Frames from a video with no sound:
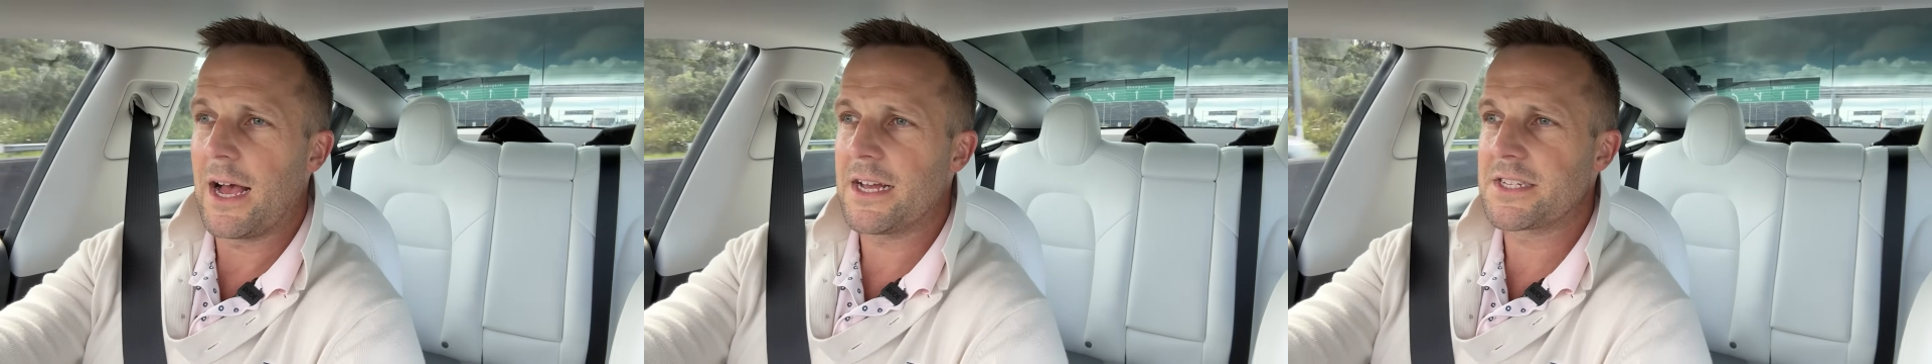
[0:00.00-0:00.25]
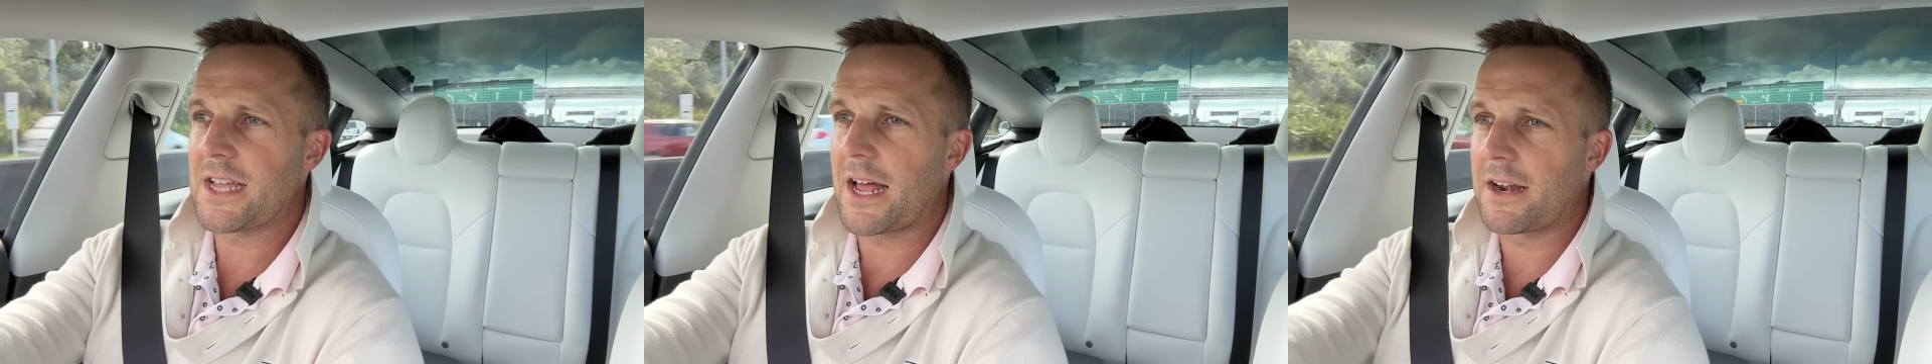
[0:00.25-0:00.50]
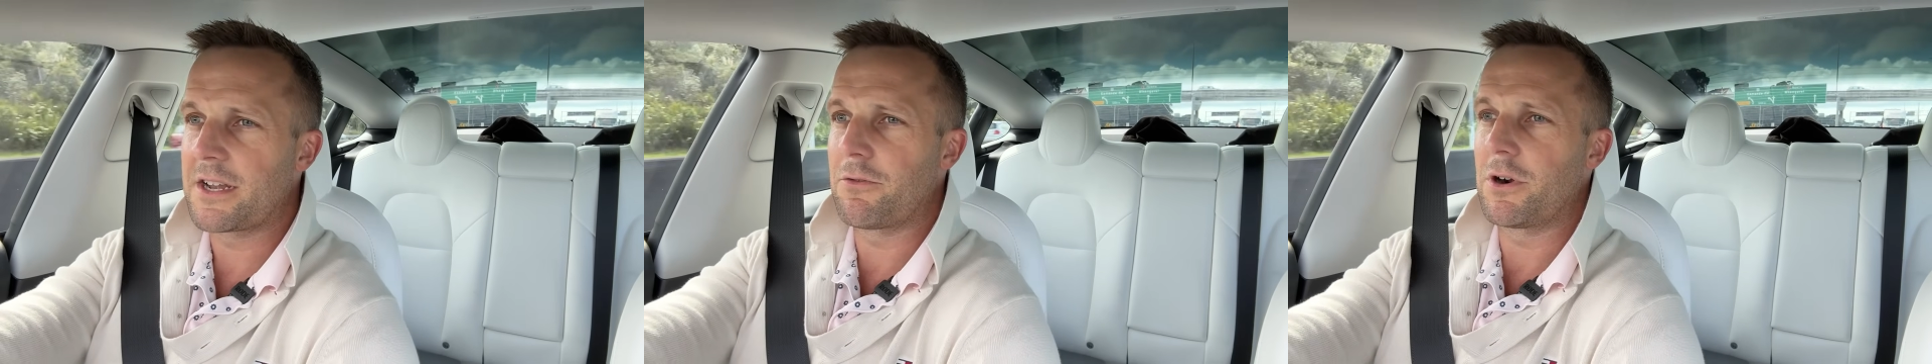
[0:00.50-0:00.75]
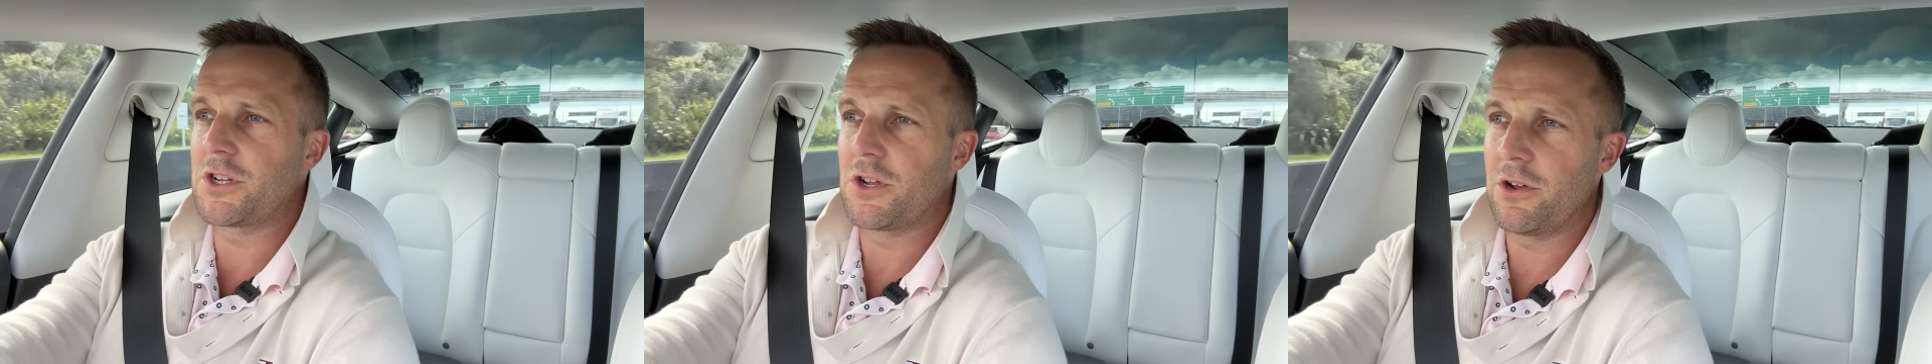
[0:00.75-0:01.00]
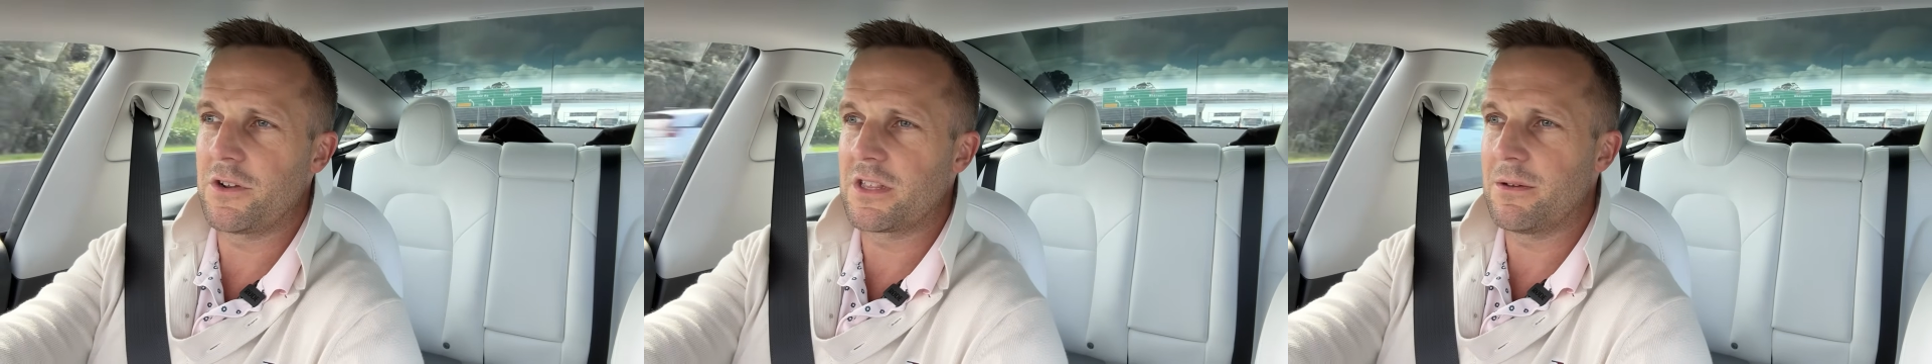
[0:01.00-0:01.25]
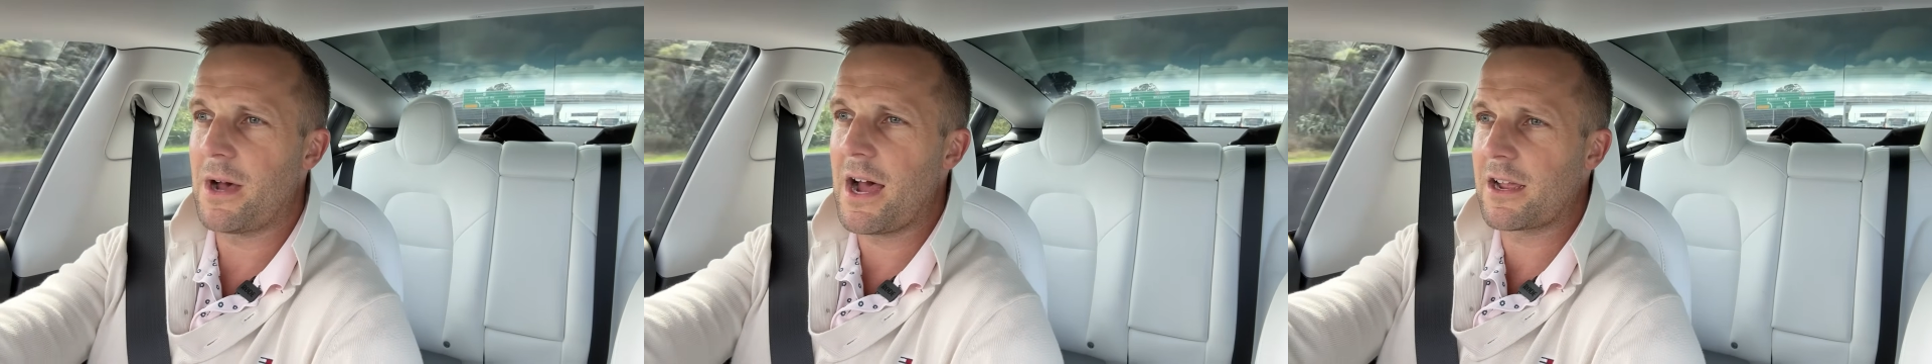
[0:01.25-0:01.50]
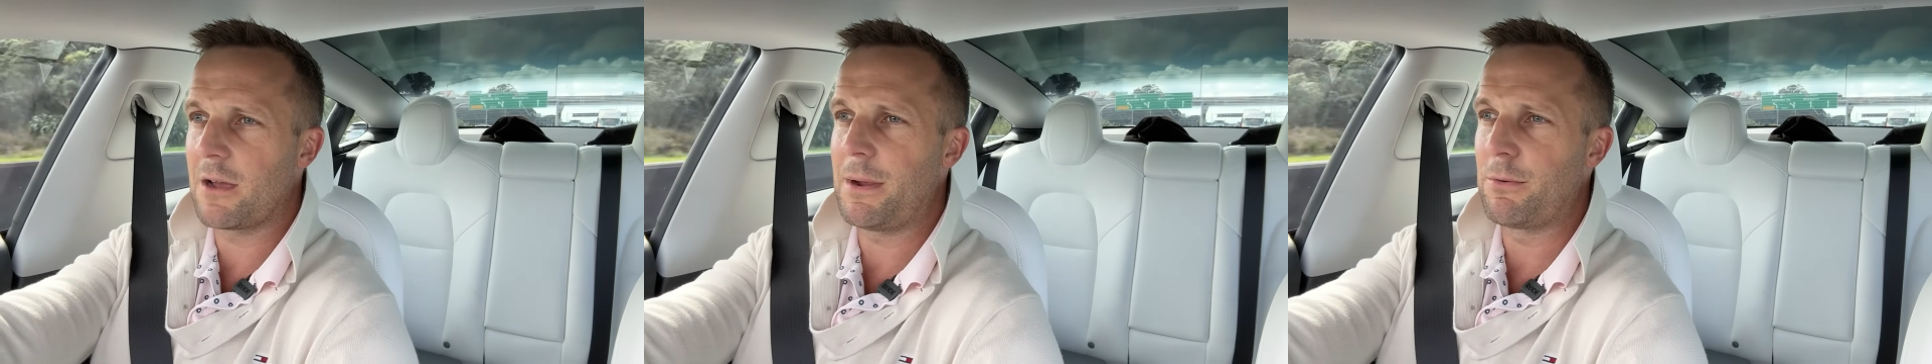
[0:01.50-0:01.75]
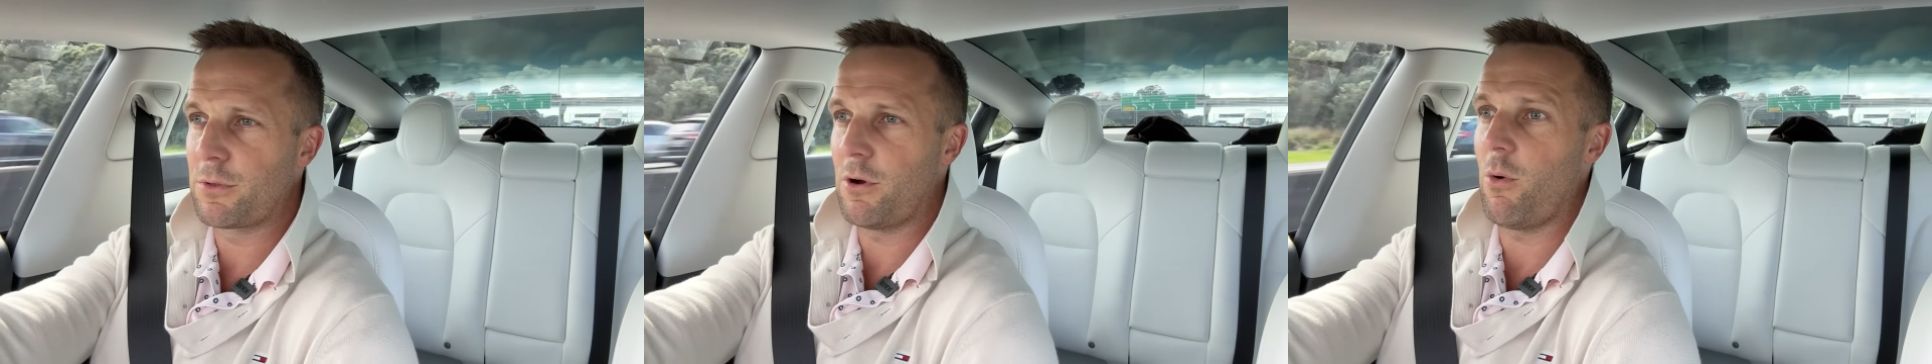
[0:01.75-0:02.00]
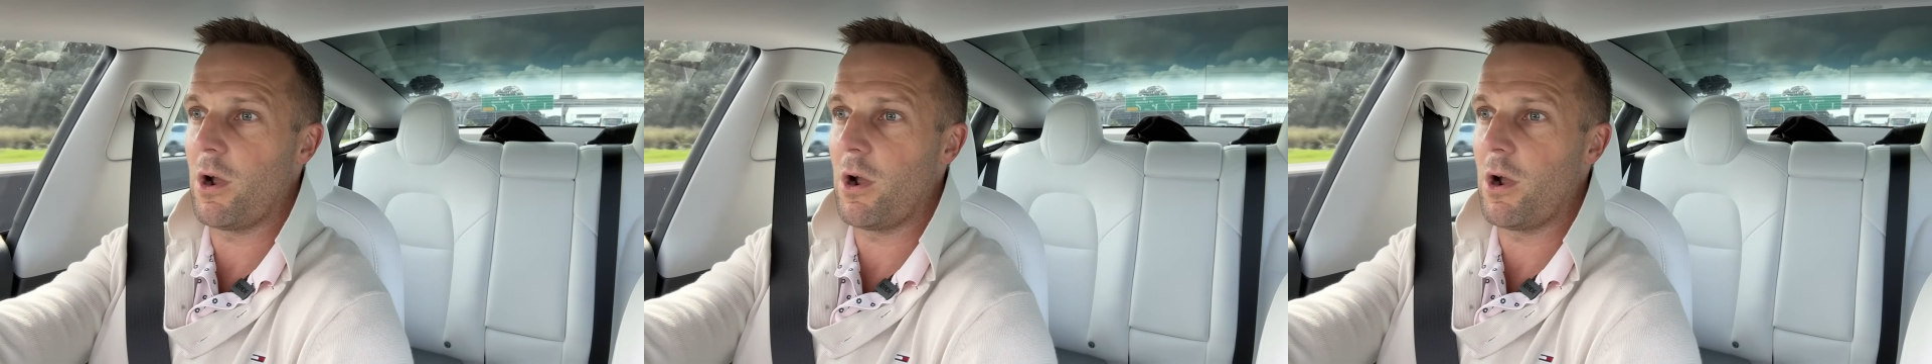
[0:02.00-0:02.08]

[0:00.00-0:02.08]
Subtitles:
started to return to the market, people thought,